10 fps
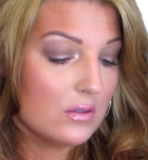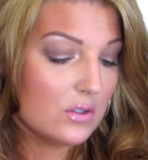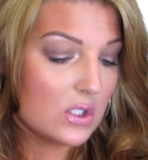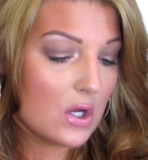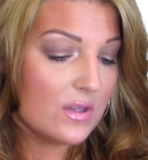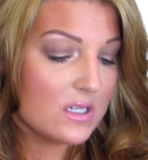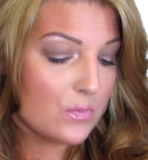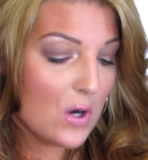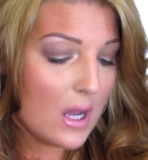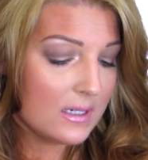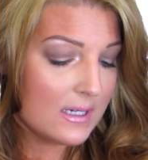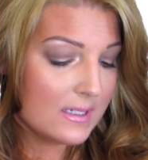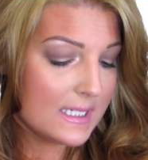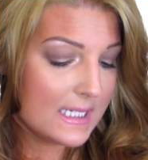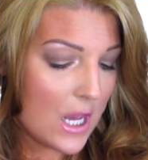So this product
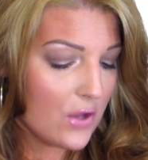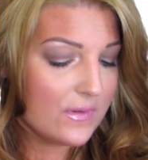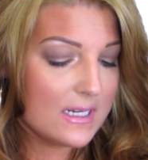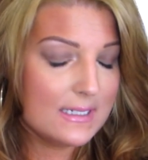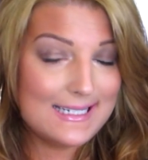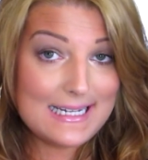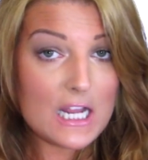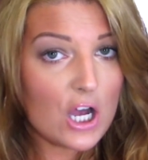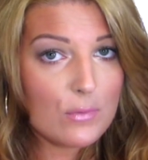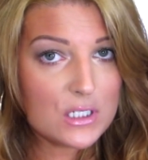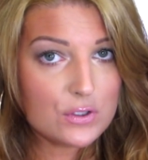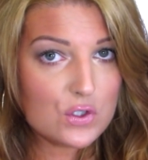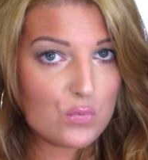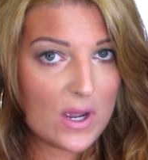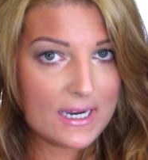itself, it did help me
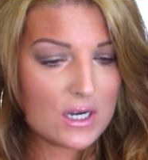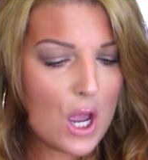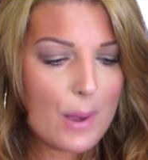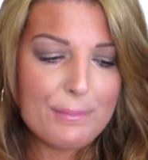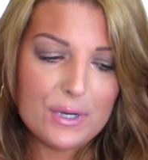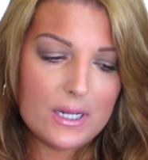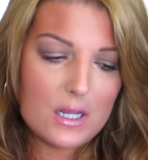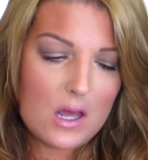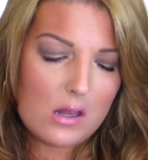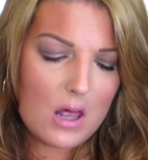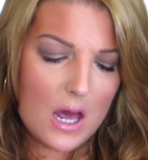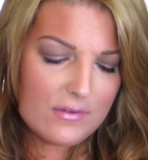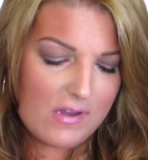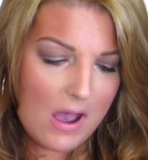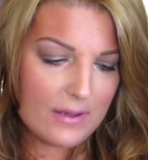lose weight, but a
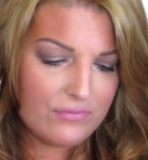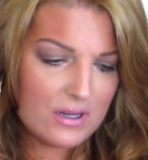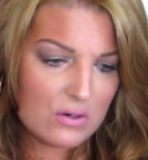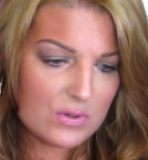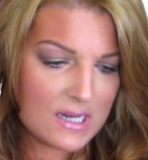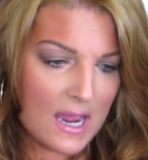lot of it I think was